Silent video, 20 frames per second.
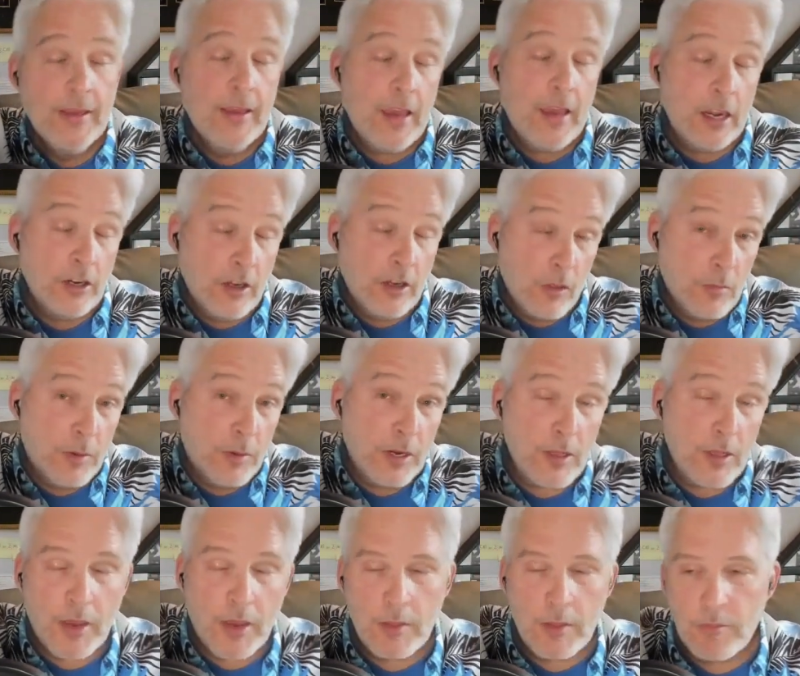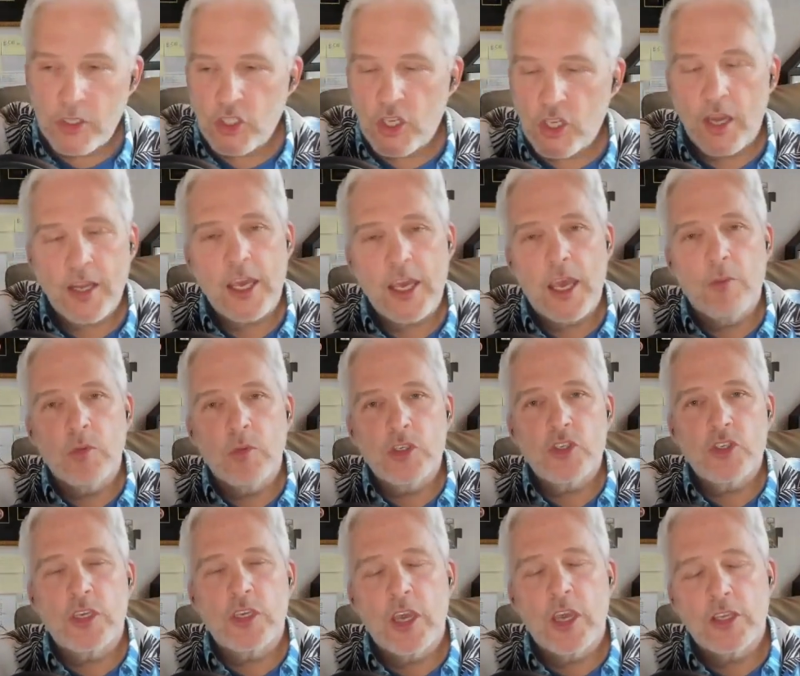And another buddy of mine, Mitch Cunningham,
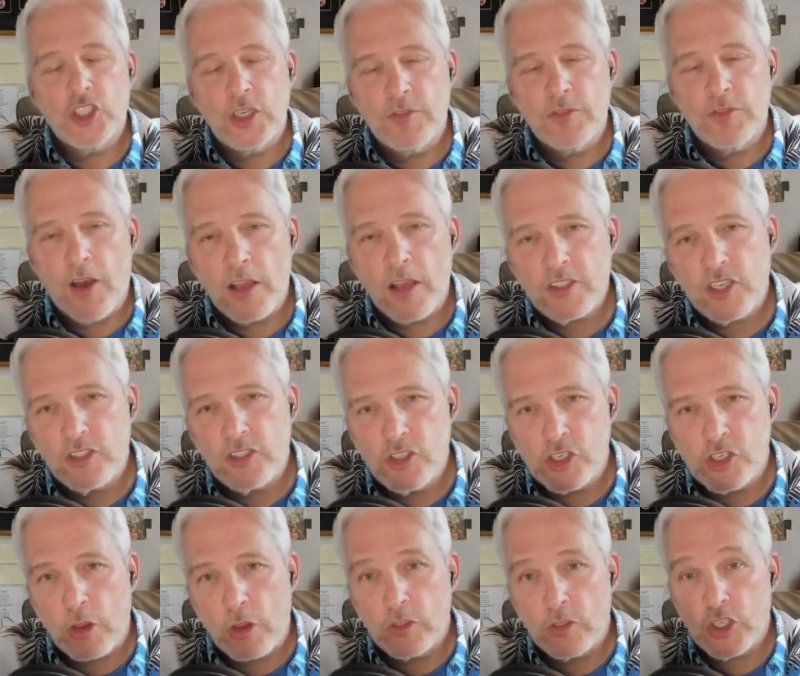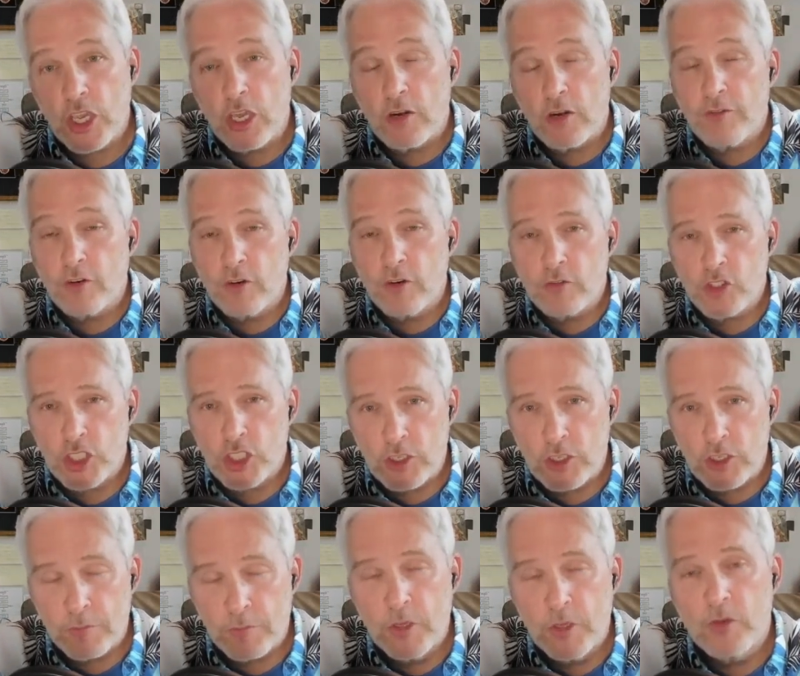was the uh, chief hostage negotiator for wow.
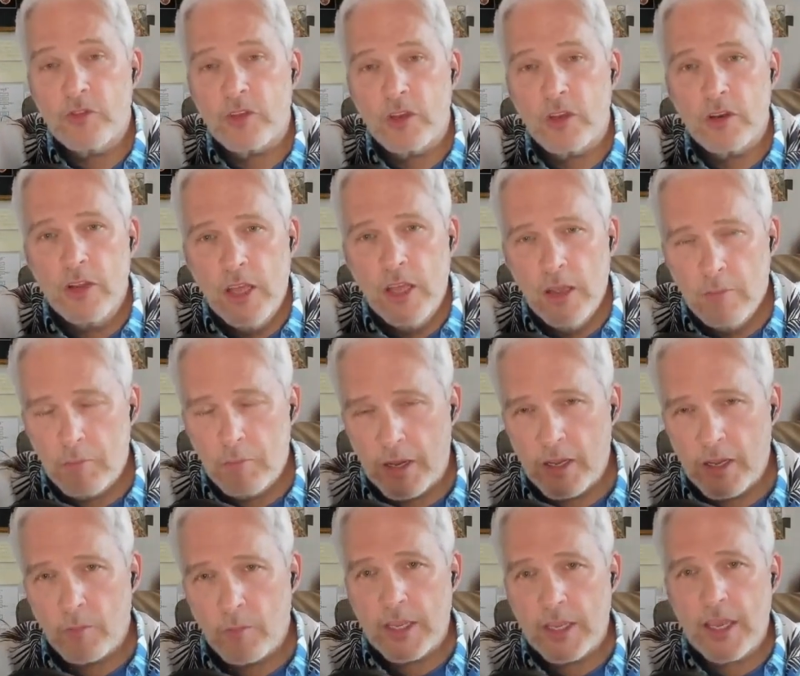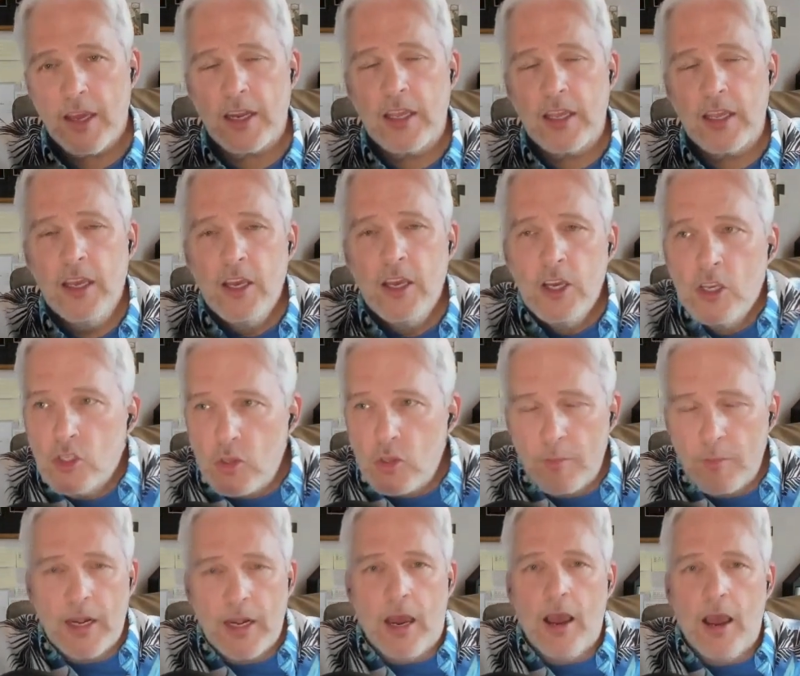Chief Moose in Montgomery County. So, I
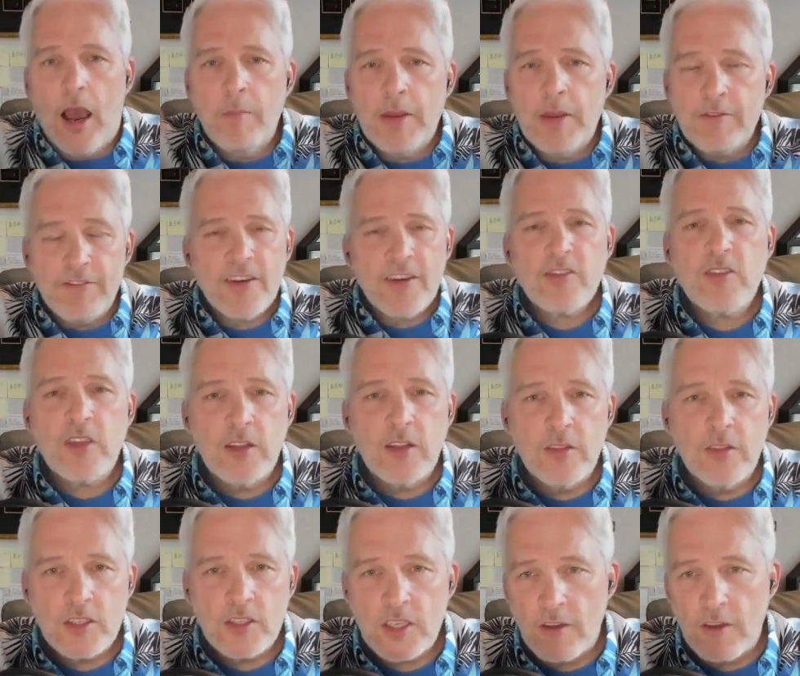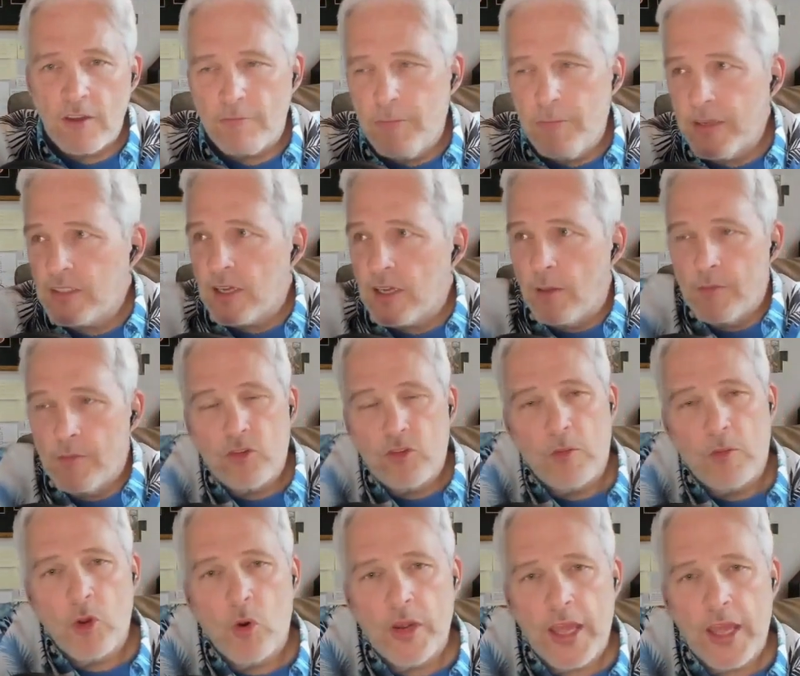mean, I I'm invested in this stuff big time. And so I'm
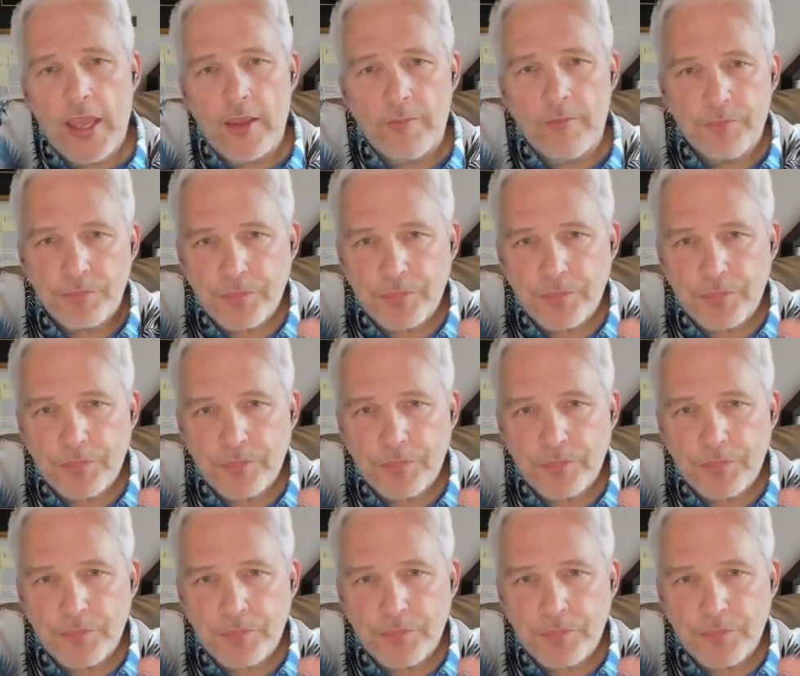going, hey,